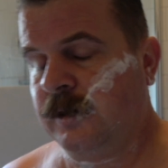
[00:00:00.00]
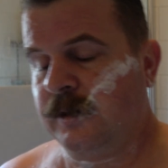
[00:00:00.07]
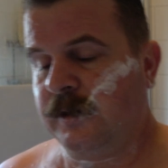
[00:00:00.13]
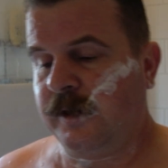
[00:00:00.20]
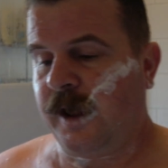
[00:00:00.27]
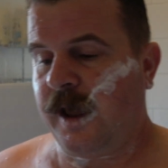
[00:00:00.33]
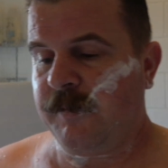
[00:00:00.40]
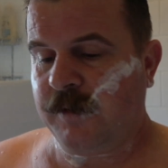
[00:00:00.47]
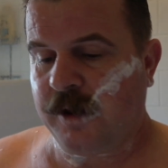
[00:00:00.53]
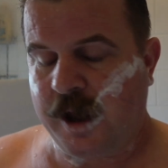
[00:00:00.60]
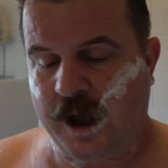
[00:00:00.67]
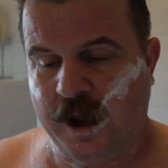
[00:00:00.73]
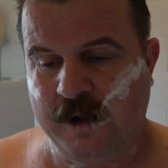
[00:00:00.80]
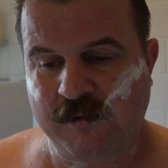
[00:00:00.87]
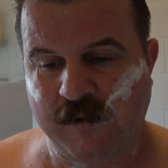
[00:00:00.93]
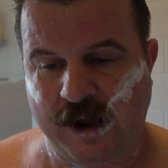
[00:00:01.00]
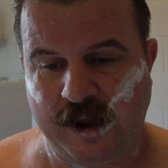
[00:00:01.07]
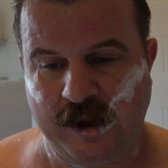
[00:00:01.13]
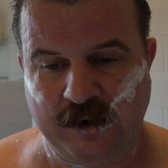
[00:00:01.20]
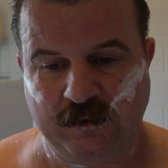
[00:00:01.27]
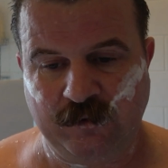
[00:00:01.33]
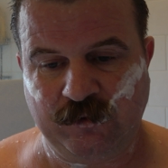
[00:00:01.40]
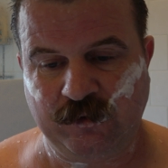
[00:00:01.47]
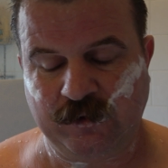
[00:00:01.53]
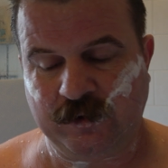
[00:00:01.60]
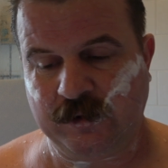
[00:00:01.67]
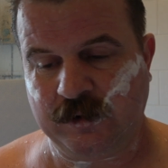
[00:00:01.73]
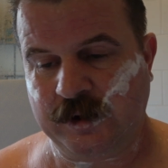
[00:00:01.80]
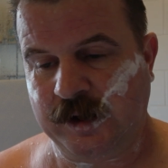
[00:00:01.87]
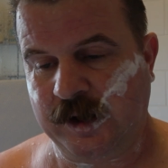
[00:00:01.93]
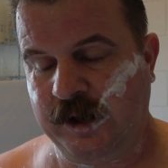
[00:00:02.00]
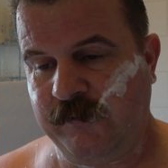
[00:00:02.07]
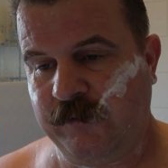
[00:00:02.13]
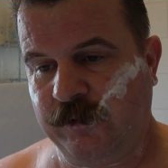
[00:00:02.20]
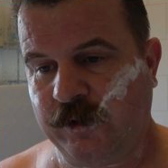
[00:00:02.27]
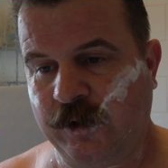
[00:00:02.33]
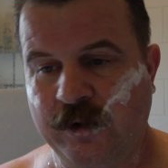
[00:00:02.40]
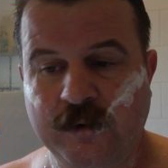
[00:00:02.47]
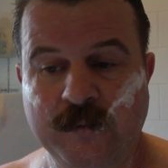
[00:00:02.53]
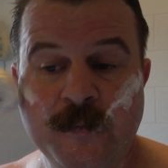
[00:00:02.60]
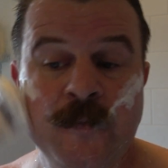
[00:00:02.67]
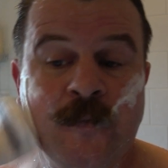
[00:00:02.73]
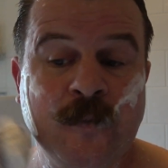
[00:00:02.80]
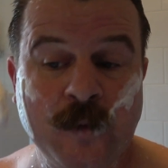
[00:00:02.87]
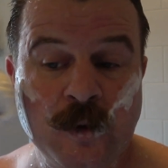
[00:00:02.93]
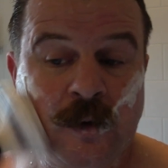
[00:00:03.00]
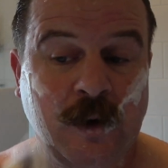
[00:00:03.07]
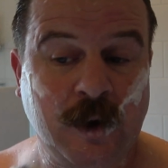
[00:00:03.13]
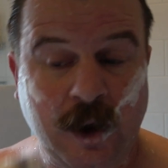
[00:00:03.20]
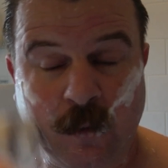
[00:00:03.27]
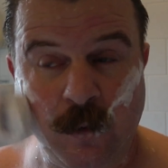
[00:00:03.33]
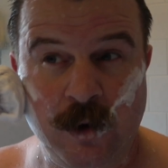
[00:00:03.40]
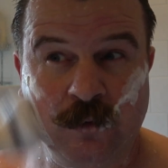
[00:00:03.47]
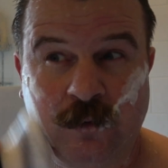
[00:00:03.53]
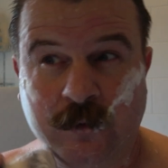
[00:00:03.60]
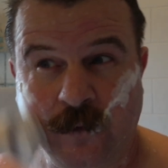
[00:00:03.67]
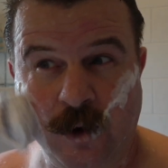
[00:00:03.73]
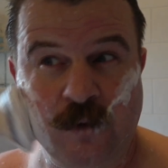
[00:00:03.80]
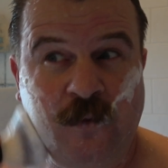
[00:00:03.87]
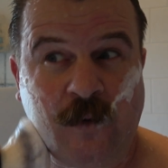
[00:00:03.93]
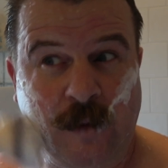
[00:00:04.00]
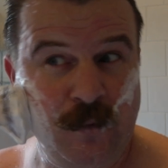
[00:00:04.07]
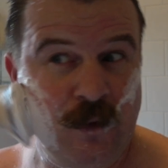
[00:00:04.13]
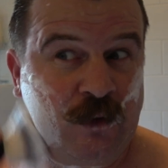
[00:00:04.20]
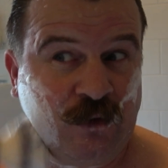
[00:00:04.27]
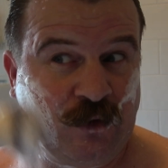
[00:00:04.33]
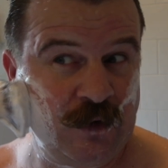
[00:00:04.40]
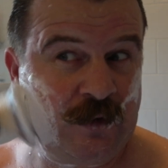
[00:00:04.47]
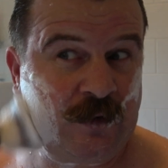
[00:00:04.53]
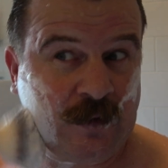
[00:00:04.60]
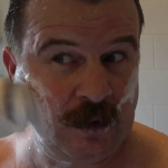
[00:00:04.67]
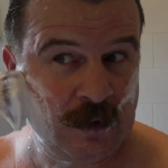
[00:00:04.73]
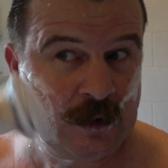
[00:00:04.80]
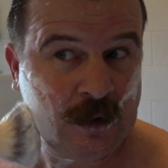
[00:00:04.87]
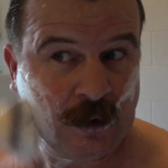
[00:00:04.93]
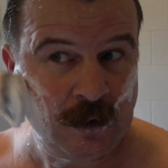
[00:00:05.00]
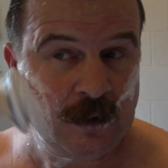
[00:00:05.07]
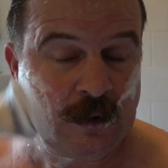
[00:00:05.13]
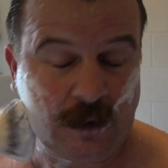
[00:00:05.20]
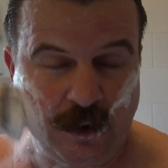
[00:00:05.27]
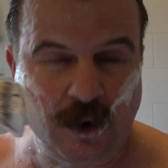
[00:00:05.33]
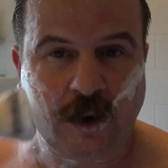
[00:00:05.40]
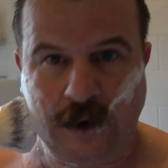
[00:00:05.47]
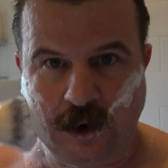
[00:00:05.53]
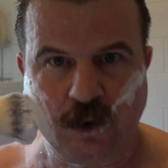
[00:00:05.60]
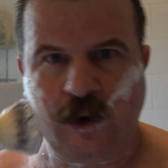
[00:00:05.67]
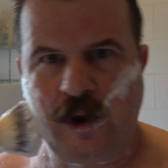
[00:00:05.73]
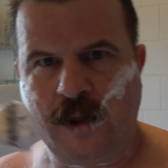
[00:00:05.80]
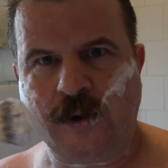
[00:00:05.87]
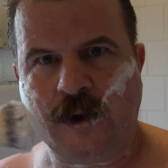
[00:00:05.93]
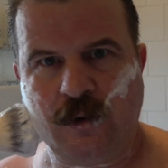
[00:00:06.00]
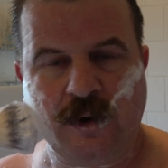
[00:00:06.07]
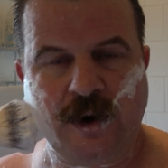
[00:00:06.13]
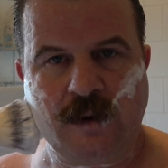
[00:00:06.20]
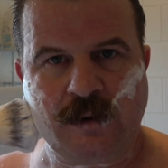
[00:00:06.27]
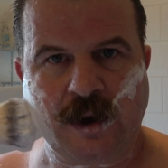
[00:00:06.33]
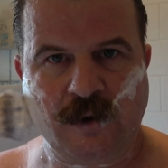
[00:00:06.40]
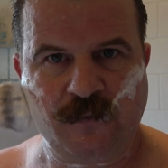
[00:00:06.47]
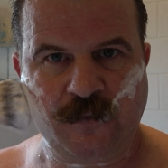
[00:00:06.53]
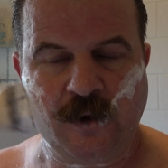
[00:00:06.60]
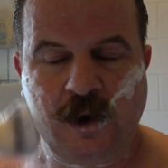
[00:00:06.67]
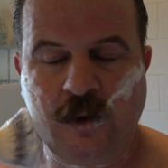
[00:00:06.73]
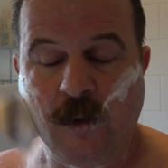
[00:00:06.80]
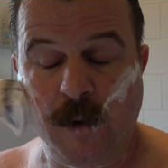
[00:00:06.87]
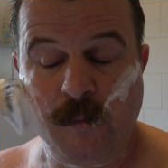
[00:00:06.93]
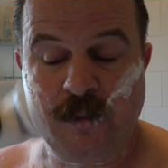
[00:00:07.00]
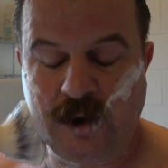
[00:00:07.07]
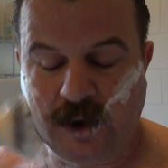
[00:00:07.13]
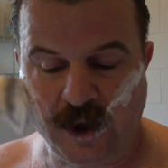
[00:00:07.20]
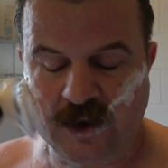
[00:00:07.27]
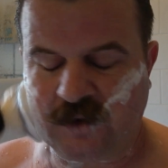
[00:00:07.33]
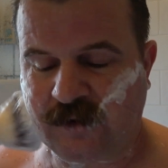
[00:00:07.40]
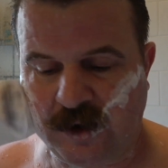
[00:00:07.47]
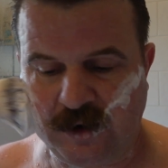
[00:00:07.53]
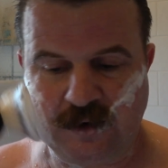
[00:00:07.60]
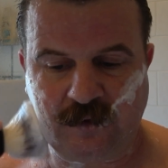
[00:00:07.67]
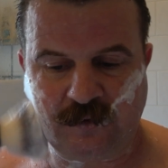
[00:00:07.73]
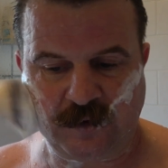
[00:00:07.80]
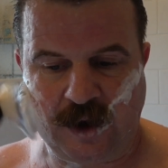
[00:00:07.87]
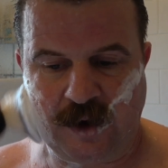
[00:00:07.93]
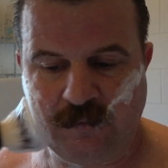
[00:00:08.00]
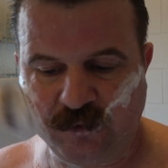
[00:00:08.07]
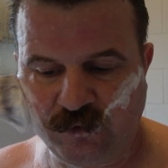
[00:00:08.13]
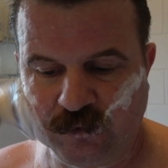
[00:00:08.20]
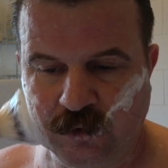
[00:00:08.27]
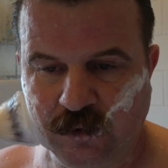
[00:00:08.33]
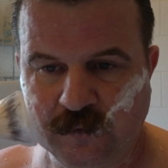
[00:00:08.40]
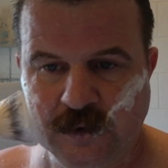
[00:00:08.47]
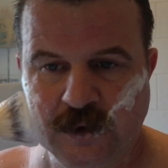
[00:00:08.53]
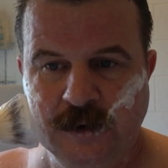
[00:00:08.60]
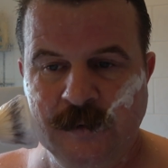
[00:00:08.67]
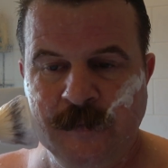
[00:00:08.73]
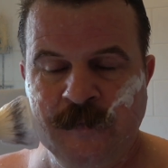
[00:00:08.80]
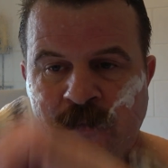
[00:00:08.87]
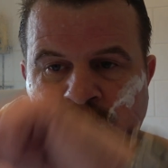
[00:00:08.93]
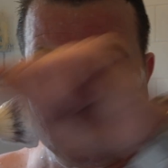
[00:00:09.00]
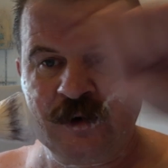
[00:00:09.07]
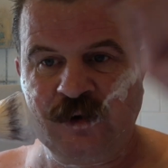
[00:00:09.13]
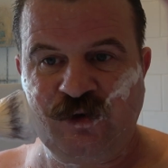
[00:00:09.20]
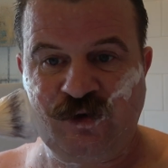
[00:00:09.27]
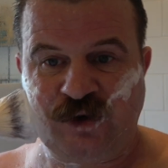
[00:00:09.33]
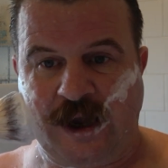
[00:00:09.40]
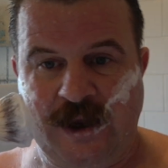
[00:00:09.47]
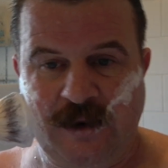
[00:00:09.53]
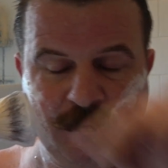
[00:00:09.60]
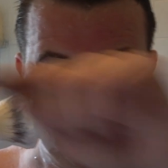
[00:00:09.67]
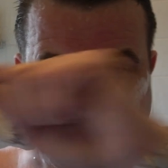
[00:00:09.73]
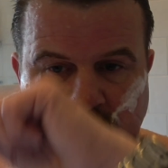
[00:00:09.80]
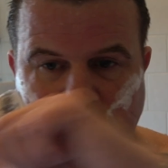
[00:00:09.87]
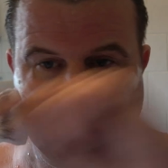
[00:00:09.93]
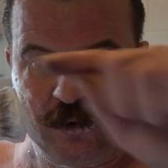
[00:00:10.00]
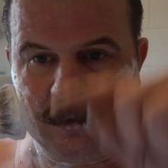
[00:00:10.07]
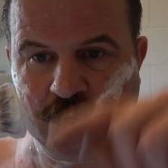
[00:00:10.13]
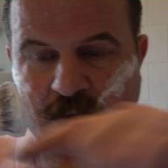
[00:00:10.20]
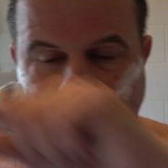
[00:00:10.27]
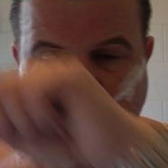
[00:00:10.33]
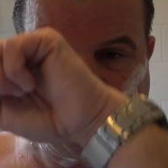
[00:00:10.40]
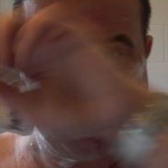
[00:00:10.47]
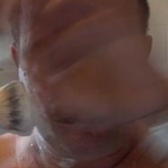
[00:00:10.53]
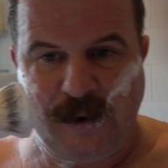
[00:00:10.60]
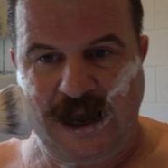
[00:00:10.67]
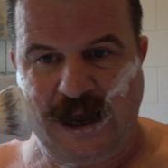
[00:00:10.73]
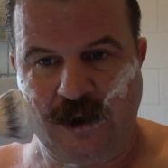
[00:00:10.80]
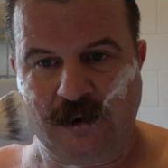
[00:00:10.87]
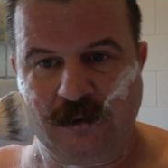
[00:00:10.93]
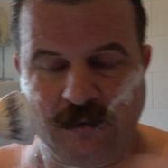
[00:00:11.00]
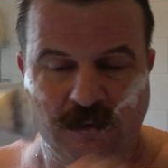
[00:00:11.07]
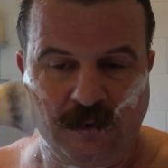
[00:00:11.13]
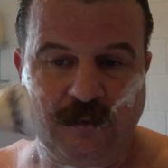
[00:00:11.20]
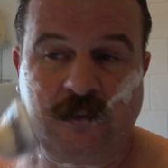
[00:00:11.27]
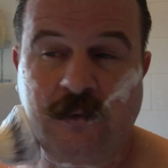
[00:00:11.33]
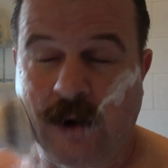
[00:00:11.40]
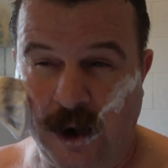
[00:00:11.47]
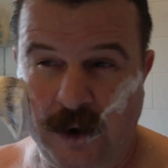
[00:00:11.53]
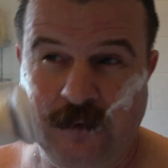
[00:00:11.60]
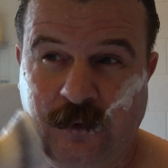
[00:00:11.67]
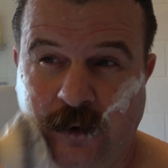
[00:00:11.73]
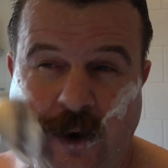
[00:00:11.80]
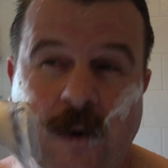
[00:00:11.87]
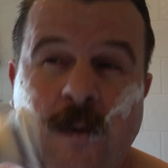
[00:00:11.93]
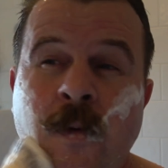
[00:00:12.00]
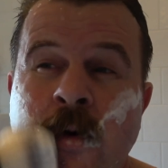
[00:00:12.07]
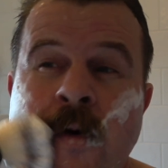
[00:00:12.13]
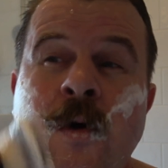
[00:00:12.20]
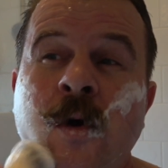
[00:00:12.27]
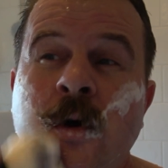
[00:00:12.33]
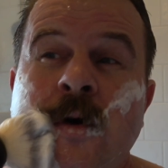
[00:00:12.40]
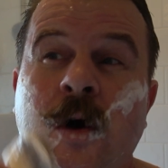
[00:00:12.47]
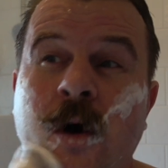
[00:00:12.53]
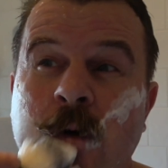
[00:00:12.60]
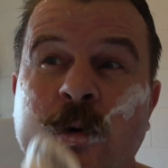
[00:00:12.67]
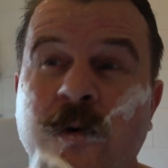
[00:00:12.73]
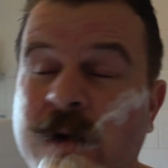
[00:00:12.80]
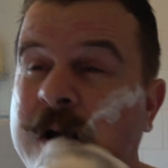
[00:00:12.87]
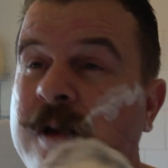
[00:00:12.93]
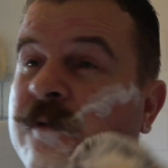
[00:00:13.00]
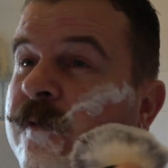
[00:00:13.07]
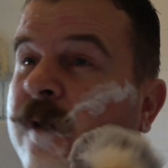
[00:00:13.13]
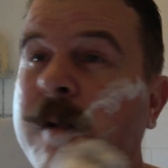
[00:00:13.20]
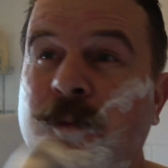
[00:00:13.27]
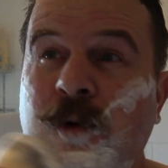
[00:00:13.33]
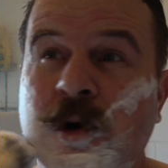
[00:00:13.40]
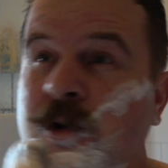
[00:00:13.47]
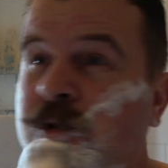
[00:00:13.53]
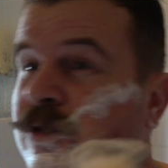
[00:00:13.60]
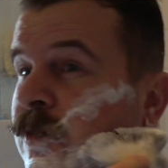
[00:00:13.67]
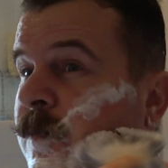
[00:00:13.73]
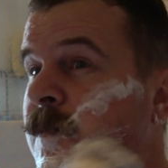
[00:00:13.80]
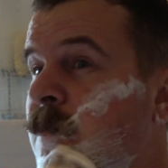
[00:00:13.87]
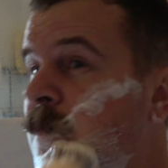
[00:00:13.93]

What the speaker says: the MK range. Even though you get ones with no thumb notches, you know, they're not an MK.31, but you get exactly the same sort of shape, we call it, like the pattern of the razor, without thumb notch.